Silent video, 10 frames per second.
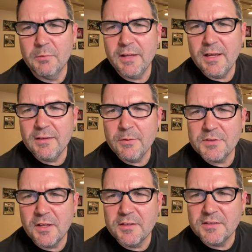but that
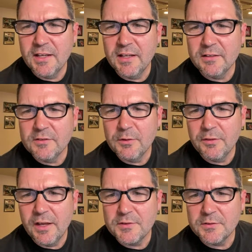was on this date in
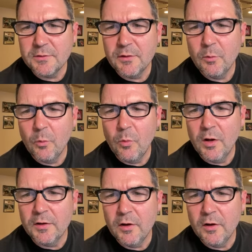2001.